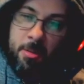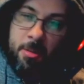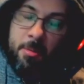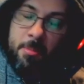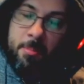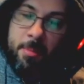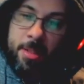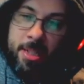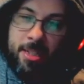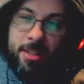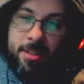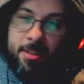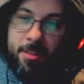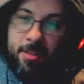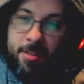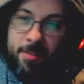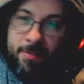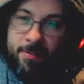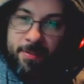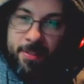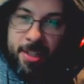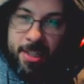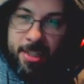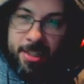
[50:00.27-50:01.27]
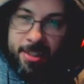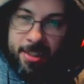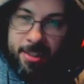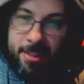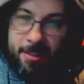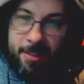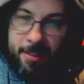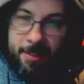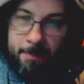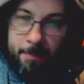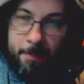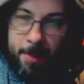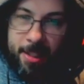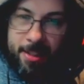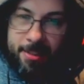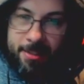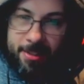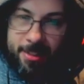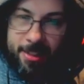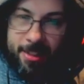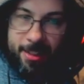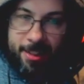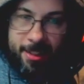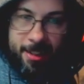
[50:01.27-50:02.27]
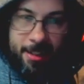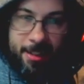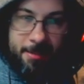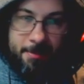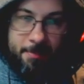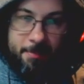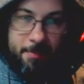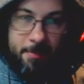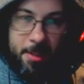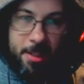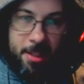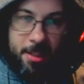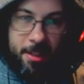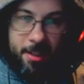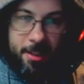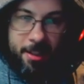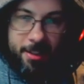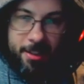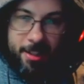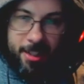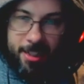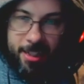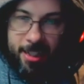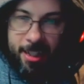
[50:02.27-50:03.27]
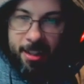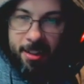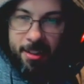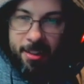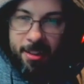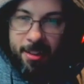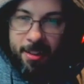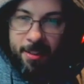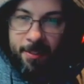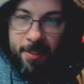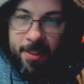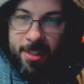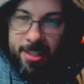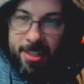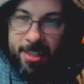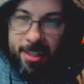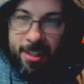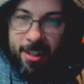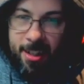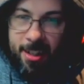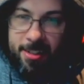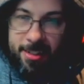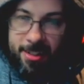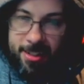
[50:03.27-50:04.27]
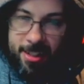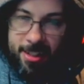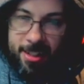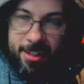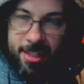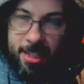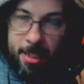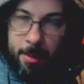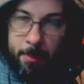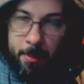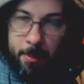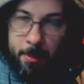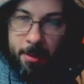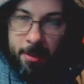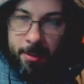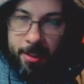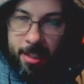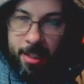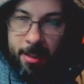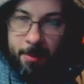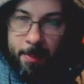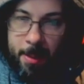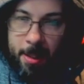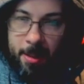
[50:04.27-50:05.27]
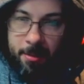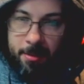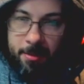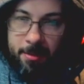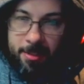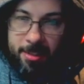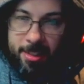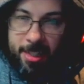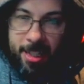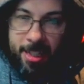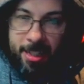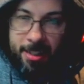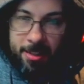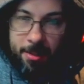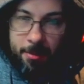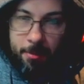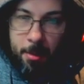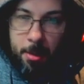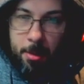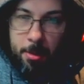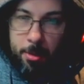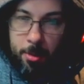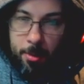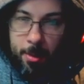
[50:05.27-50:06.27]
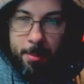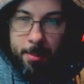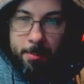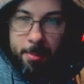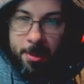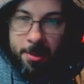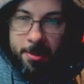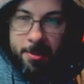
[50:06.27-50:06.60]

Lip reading: and me that are invading MANTIC. I think the rest of the guys in the team are looking about saying it's a road trip.